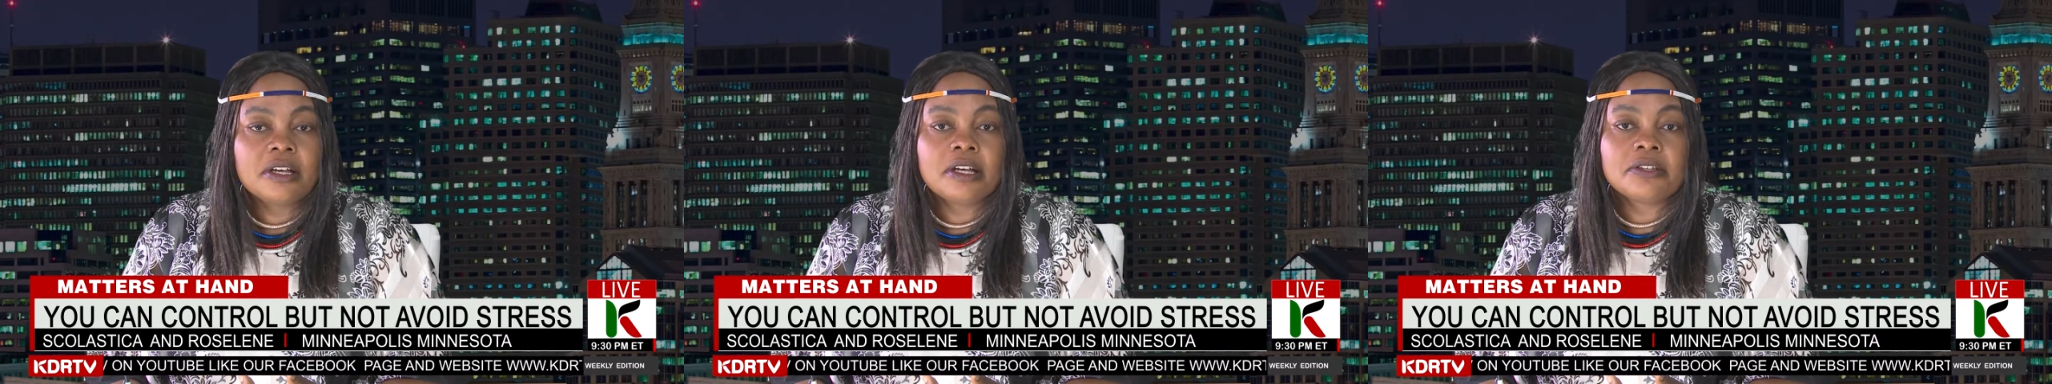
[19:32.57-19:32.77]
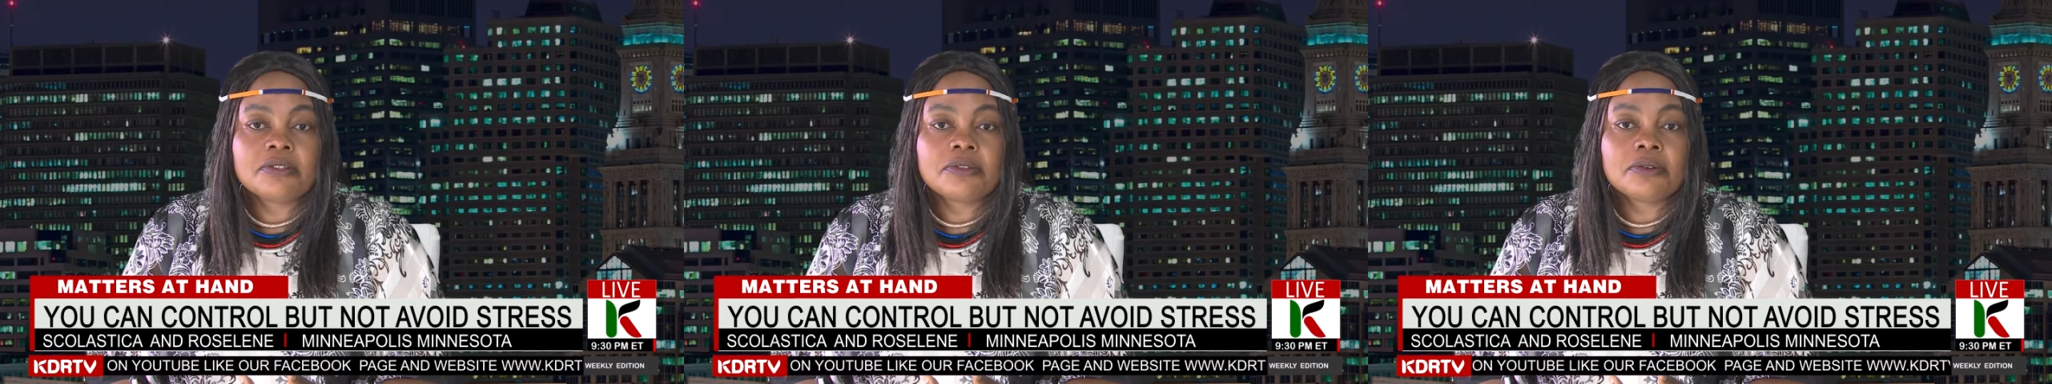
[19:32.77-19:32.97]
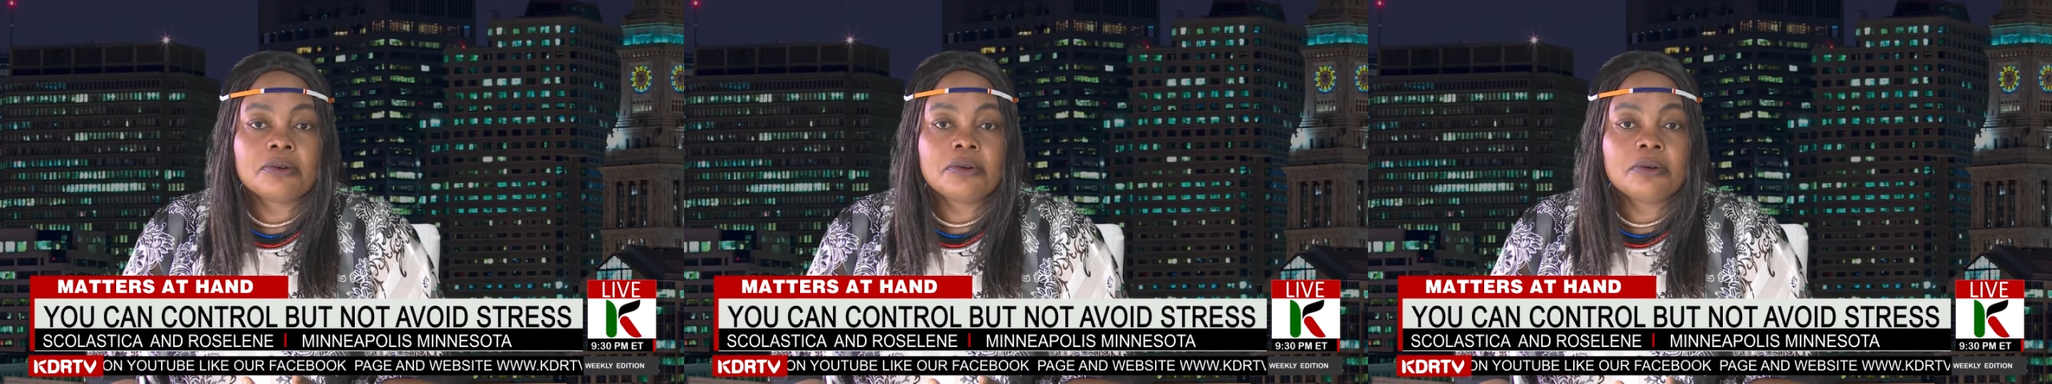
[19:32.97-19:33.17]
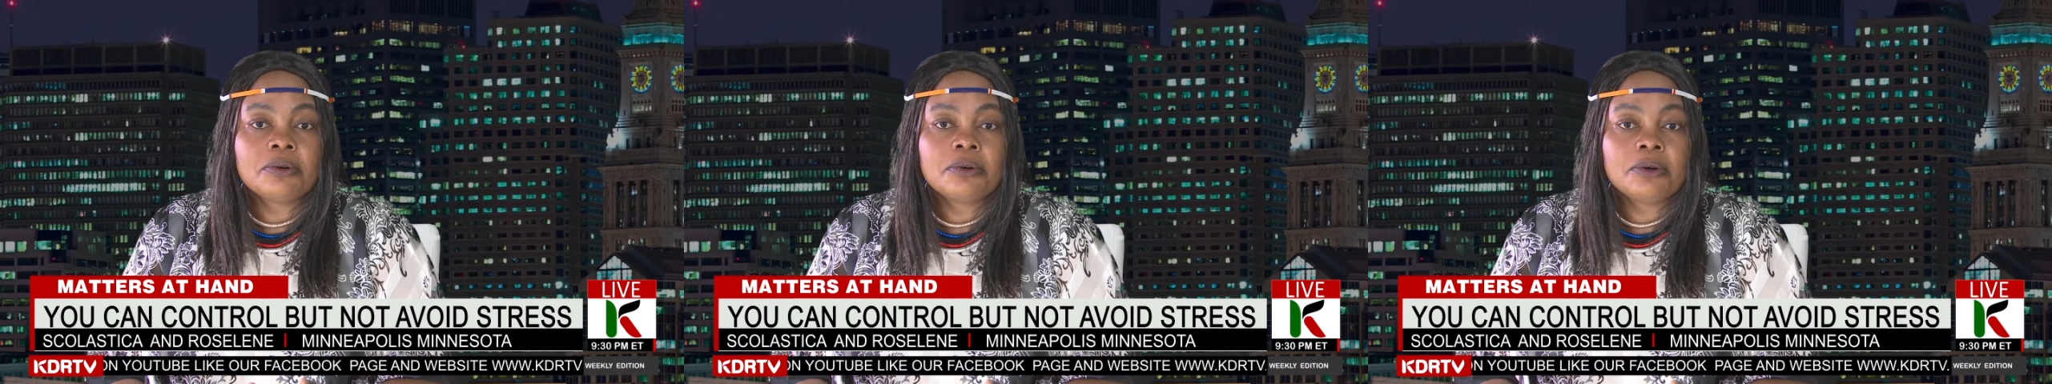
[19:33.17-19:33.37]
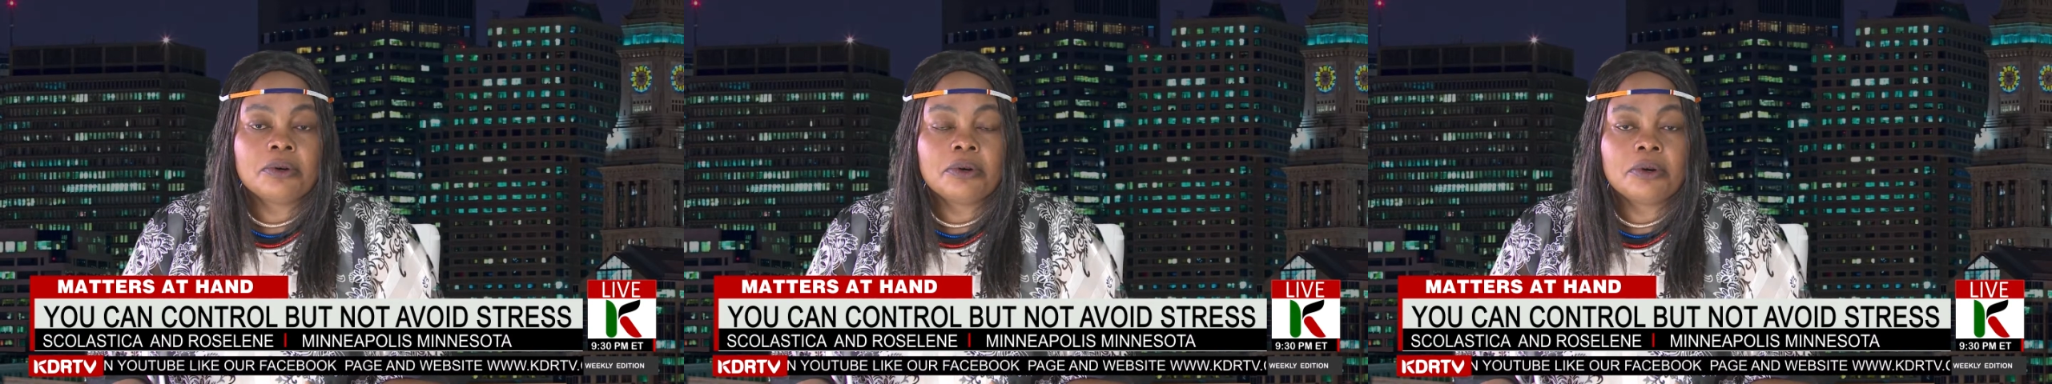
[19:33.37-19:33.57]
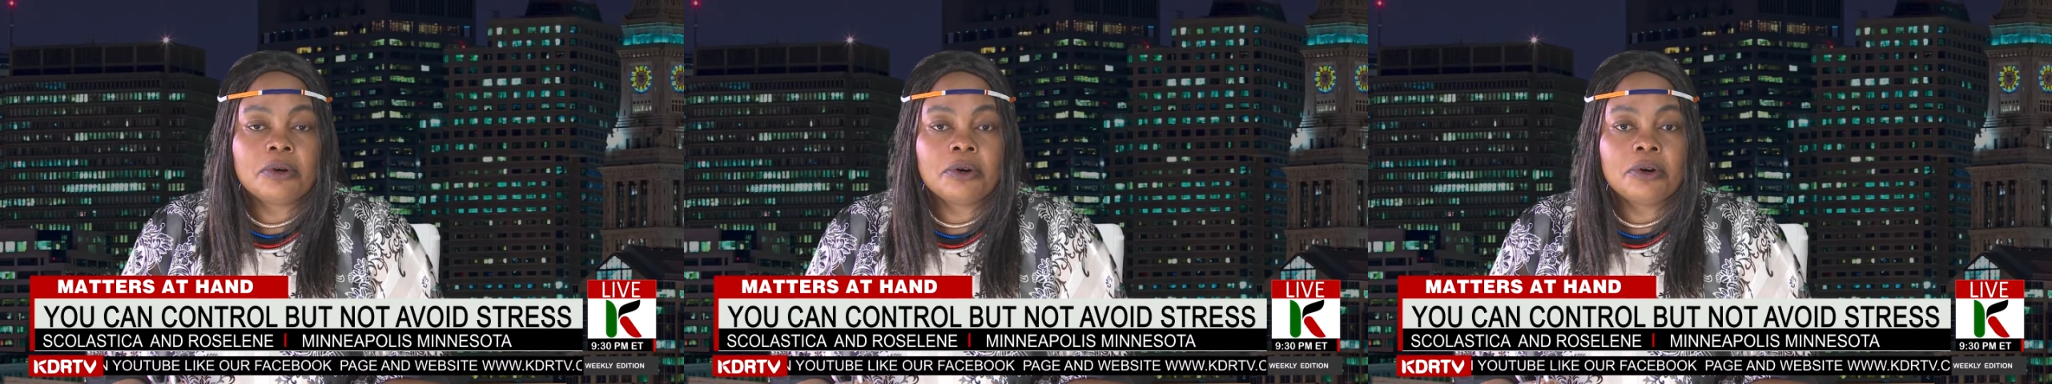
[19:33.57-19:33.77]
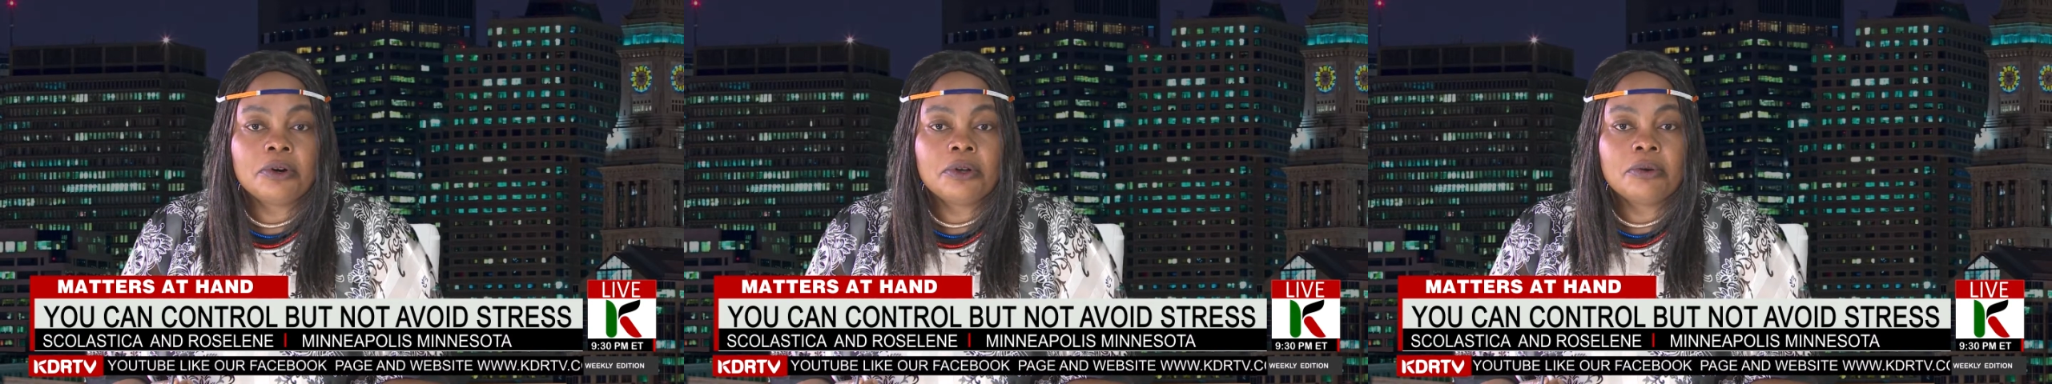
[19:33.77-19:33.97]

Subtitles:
So all